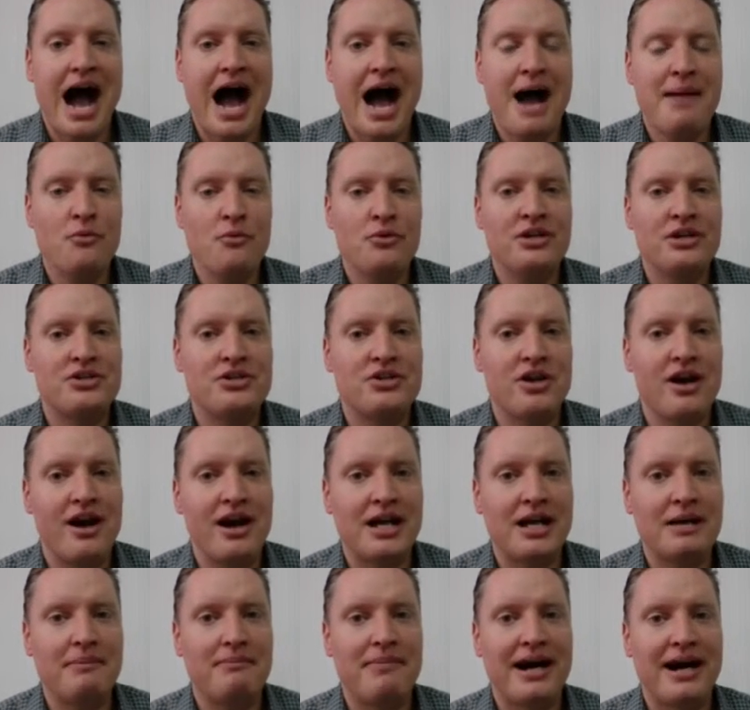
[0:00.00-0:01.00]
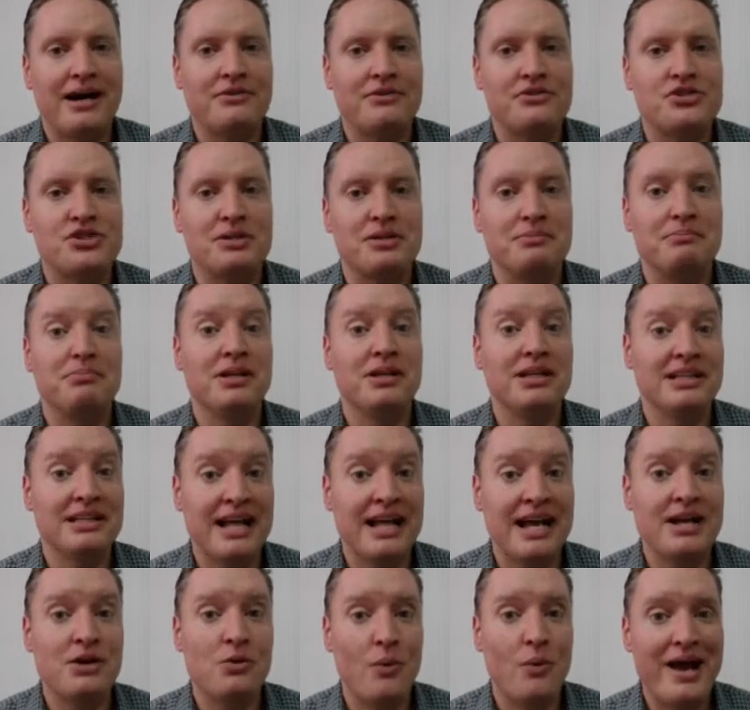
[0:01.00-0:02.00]
I'm going to talk about some
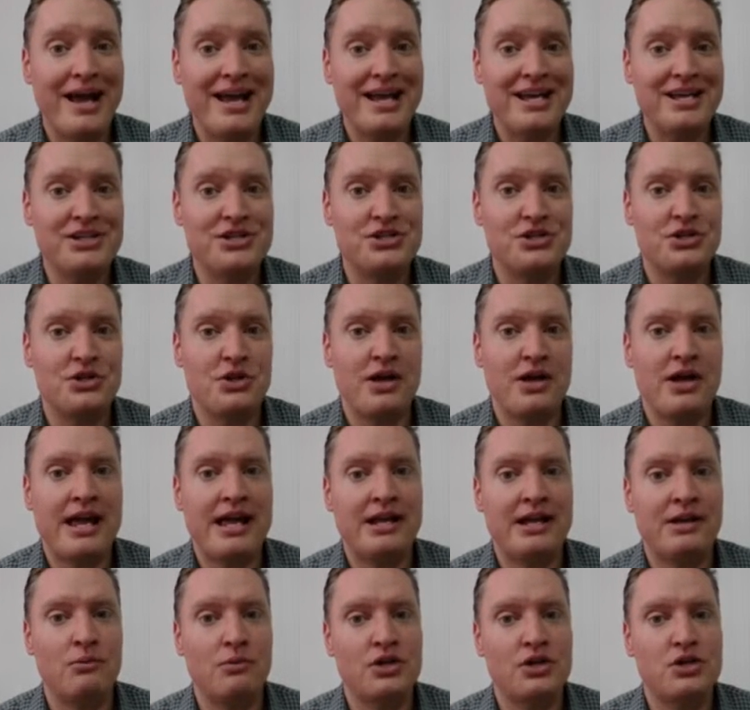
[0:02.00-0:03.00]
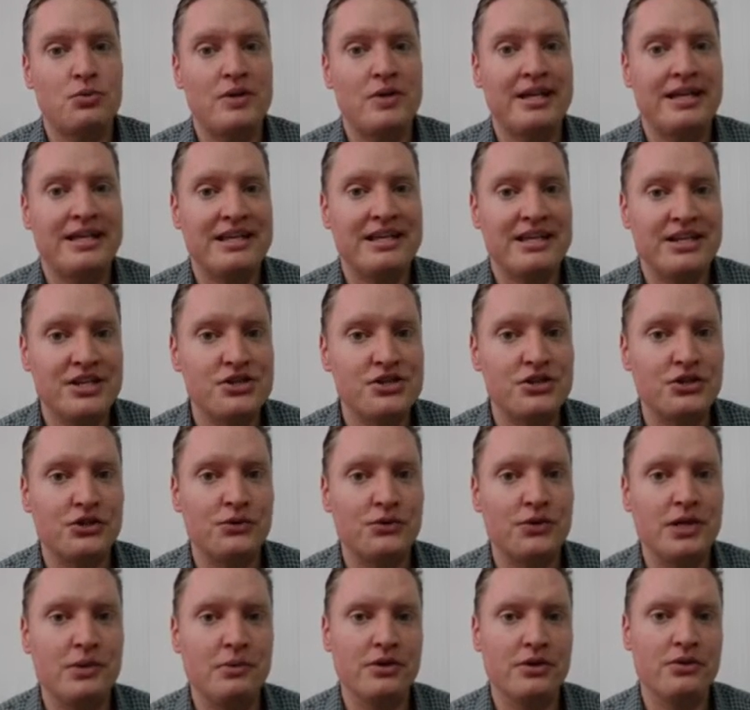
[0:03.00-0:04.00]
polite ways in which we can
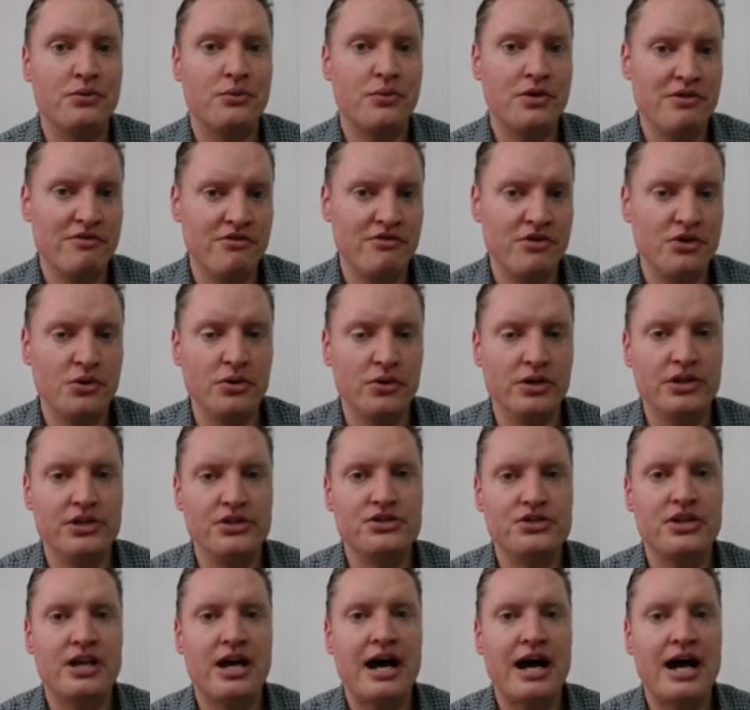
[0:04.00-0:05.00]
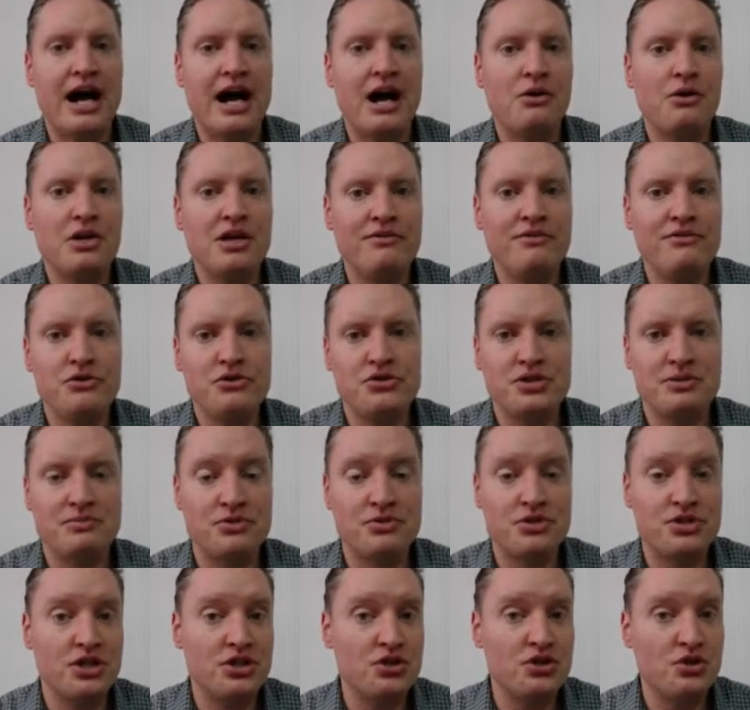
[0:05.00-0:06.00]
disagree with reviewers. I'll give you
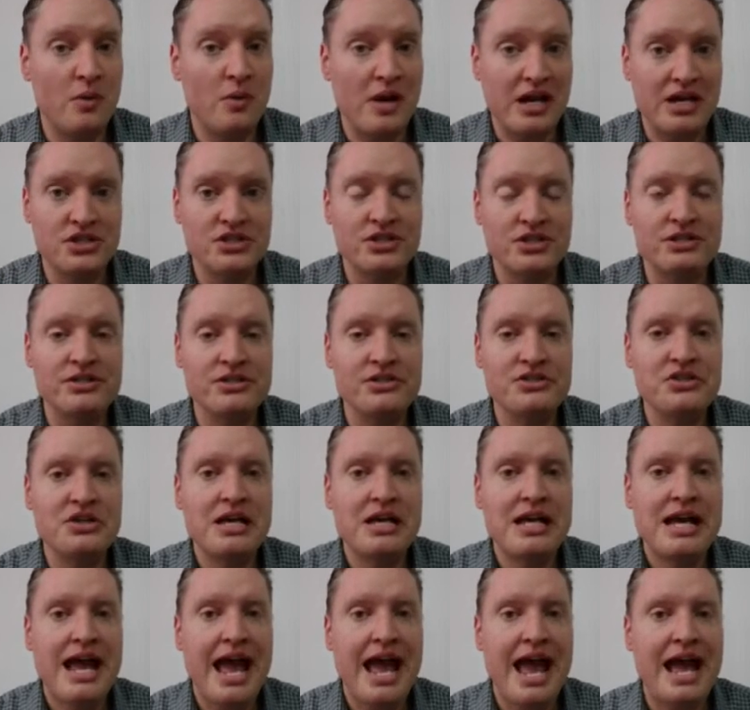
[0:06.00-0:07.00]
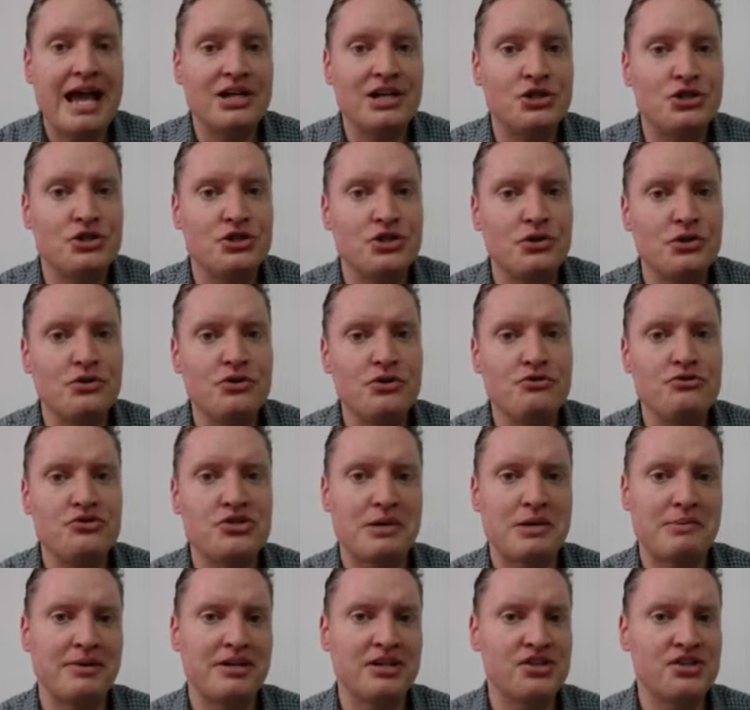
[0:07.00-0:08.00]
some situations and show you
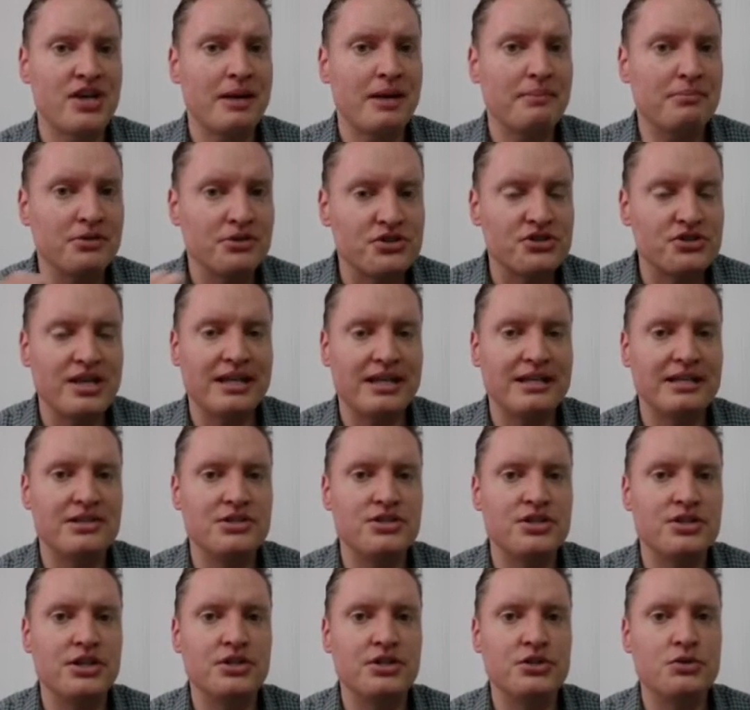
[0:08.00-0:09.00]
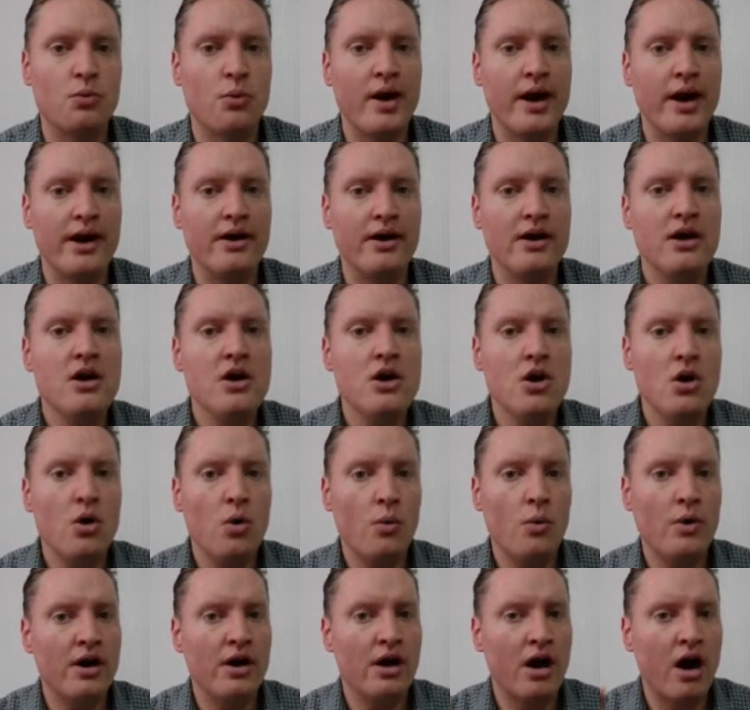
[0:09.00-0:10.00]
some example sentences where
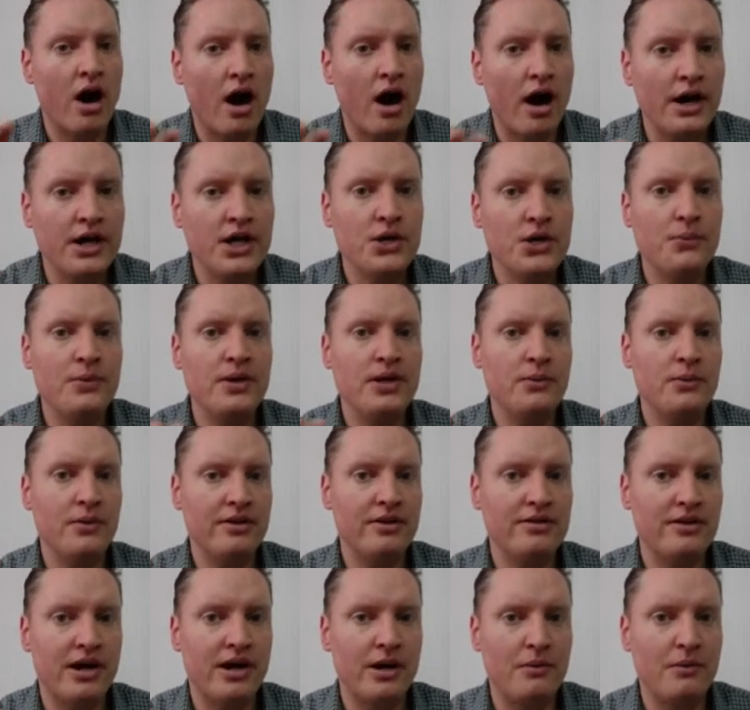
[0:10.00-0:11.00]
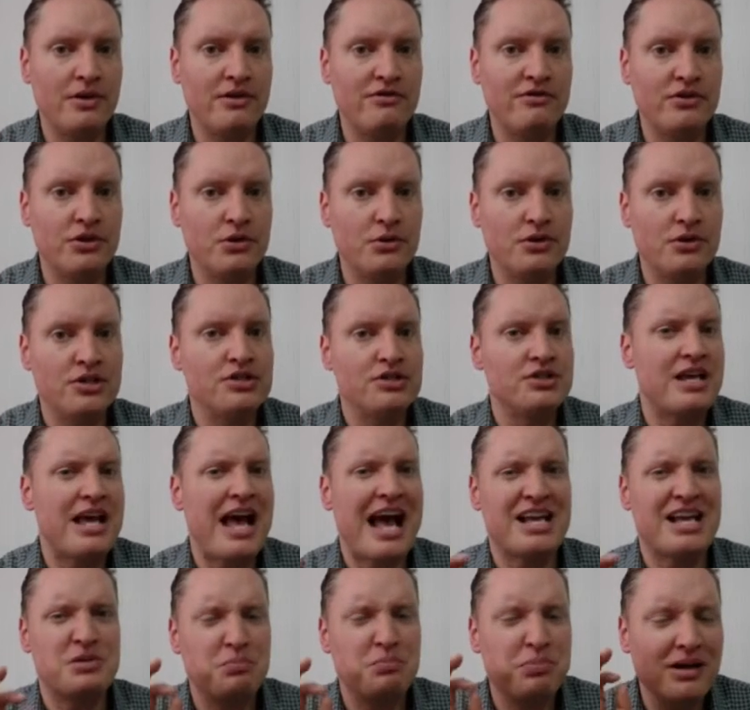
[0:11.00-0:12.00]
we are arguing with our reviewers
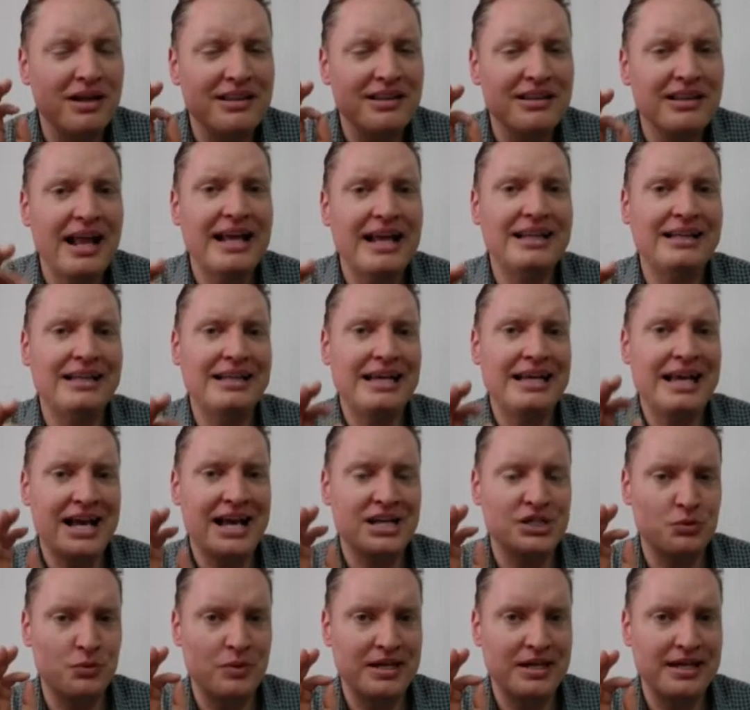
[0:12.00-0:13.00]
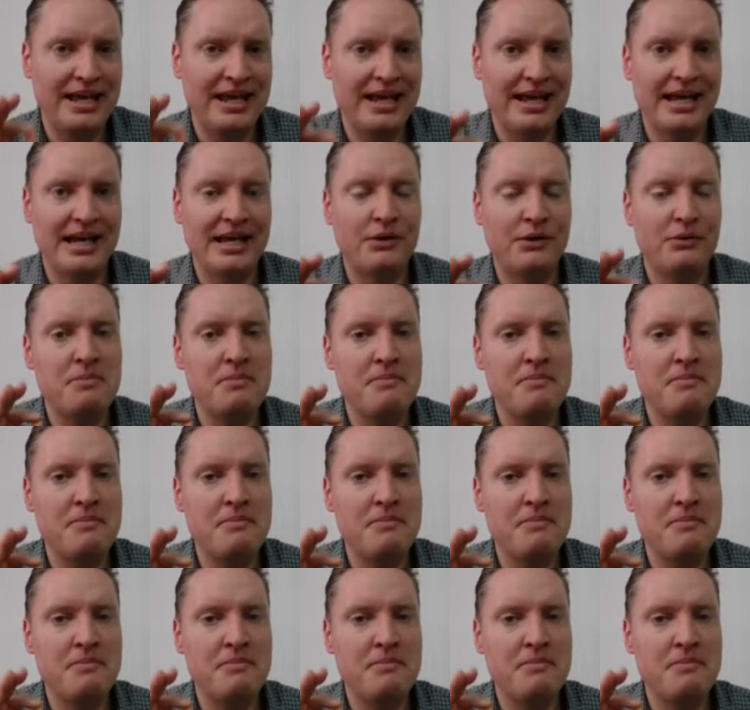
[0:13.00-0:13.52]
as politely as we can.